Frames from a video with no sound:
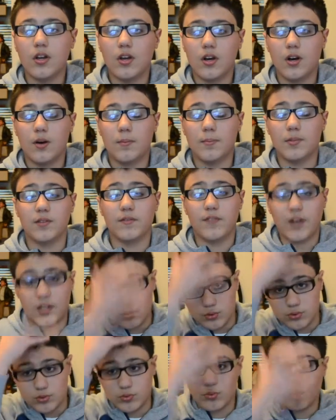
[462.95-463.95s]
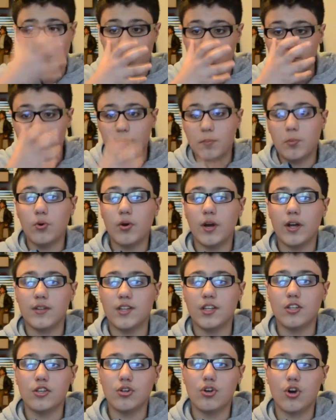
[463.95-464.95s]
But the visor is removable. And
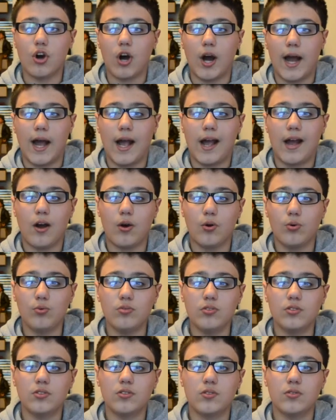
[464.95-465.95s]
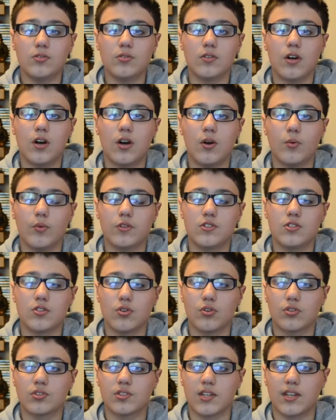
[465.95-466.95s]
then you got Hound, which
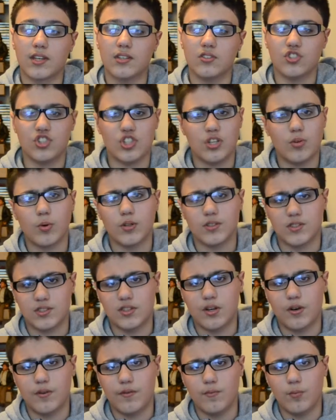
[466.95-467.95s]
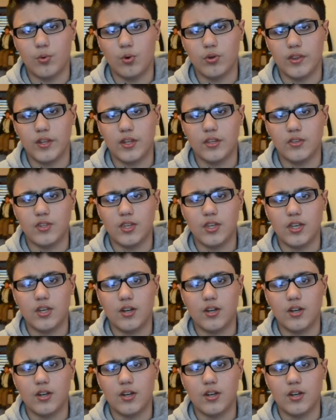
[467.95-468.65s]
looks like his G1 self more than